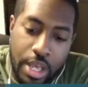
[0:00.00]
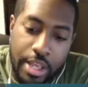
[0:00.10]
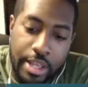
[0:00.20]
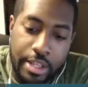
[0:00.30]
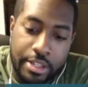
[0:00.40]

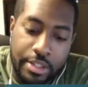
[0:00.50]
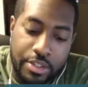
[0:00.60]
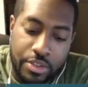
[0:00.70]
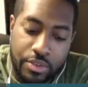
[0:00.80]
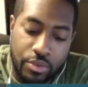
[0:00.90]

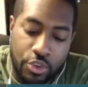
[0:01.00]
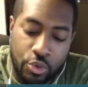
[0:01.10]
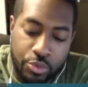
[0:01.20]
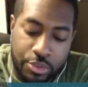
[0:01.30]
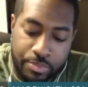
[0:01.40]
as
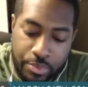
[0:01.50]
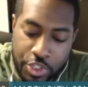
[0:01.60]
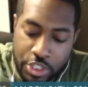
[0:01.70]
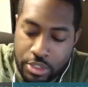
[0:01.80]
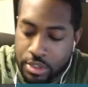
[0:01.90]
you
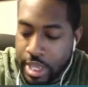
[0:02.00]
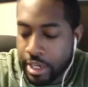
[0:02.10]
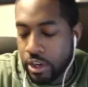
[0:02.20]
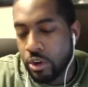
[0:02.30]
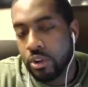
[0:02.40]
just
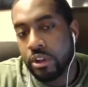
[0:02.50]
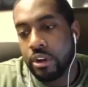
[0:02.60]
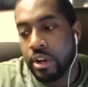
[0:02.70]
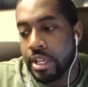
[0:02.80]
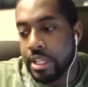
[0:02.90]
stated
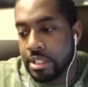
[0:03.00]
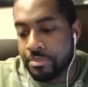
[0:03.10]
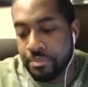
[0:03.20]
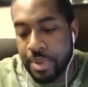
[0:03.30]
earlier is